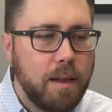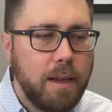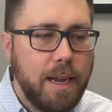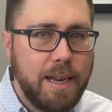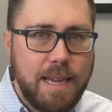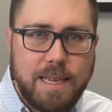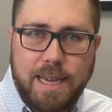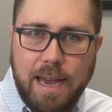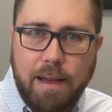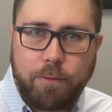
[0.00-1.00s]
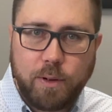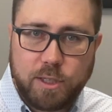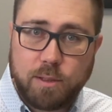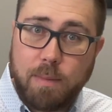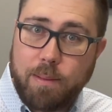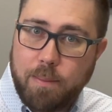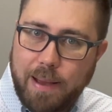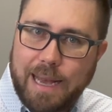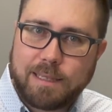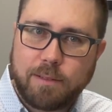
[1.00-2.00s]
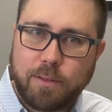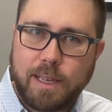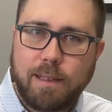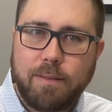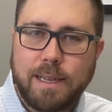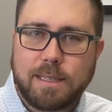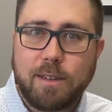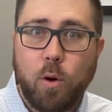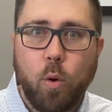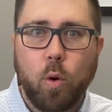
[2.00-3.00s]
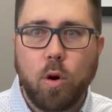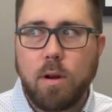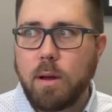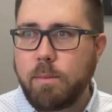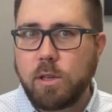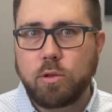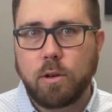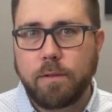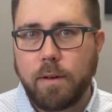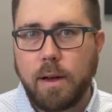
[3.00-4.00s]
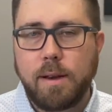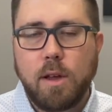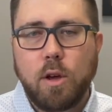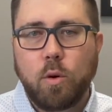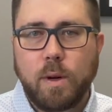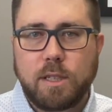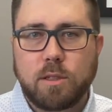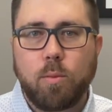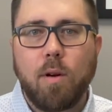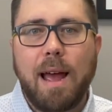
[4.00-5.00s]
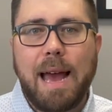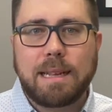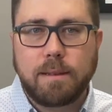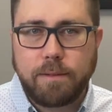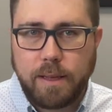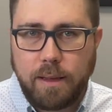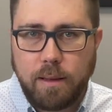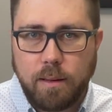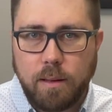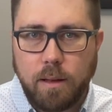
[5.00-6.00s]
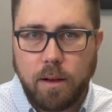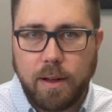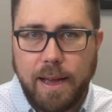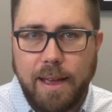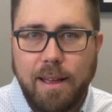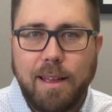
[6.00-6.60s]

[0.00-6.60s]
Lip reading: An ETF, which is maybe passively invested, or a mutual fund, which is more actively. Okay.